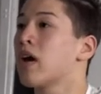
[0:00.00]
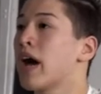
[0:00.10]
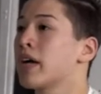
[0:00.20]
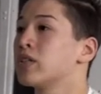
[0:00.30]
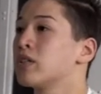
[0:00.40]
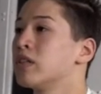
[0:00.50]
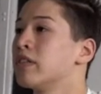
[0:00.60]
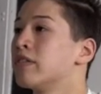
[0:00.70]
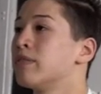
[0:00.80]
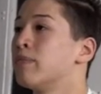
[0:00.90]
I could just
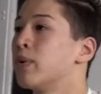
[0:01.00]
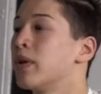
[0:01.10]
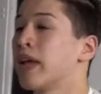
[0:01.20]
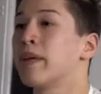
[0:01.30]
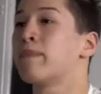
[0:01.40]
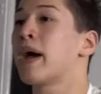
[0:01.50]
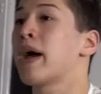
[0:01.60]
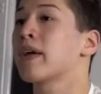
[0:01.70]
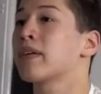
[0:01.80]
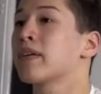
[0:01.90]
live more laid
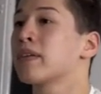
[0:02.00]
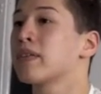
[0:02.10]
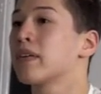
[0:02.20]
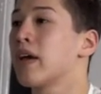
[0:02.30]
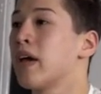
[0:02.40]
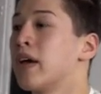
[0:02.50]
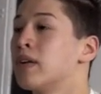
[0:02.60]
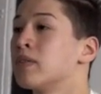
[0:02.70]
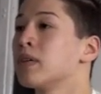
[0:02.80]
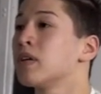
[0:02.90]
back and